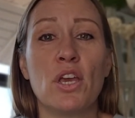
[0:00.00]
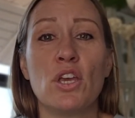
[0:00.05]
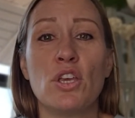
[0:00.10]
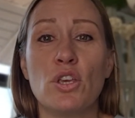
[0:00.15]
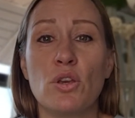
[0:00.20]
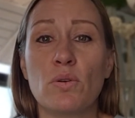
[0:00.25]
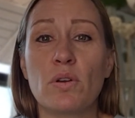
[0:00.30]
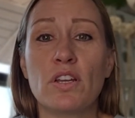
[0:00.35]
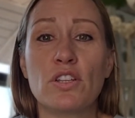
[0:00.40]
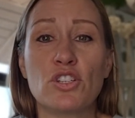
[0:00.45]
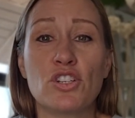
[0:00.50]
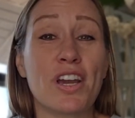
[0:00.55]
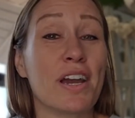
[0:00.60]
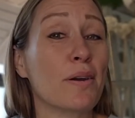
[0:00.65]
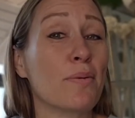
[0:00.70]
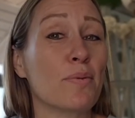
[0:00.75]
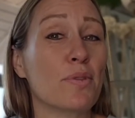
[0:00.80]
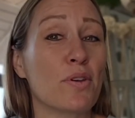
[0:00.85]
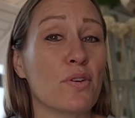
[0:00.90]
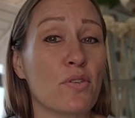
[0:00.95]
You can
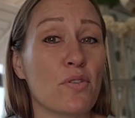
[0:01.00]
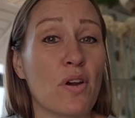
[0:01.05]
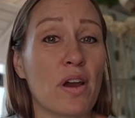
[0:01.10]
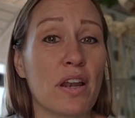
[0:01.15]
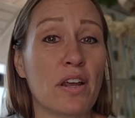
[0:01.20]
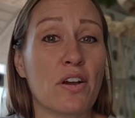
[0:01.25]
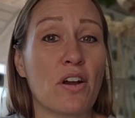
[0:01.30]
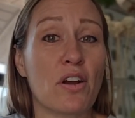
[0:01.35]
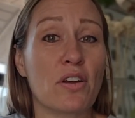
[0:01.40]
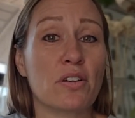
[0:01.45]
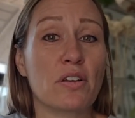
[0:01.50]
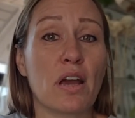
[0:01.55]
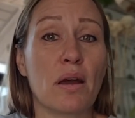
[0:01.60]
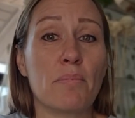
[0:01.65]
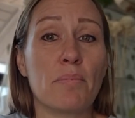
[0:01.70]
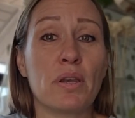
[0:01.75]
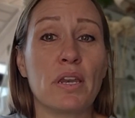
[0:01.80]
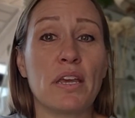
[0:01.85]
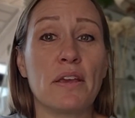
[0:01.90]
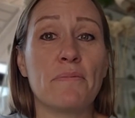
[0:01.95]
check with your credit card
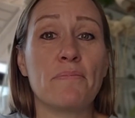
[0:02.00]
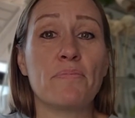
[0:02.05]
company